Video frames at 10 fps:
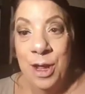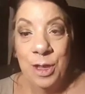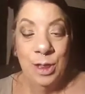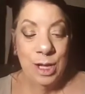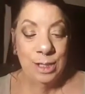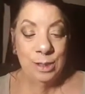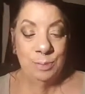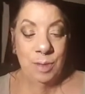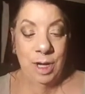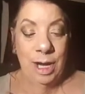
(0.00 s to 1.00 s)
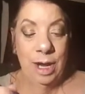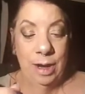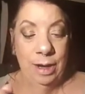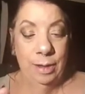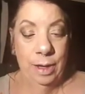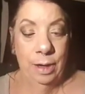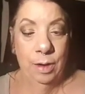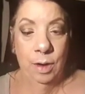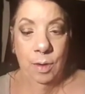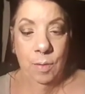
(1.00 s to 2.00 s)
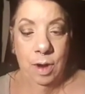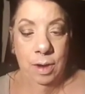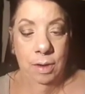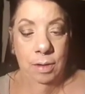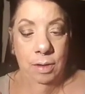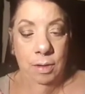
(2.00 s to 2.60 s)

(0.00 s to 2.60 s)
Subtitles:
lets my eyeliner go on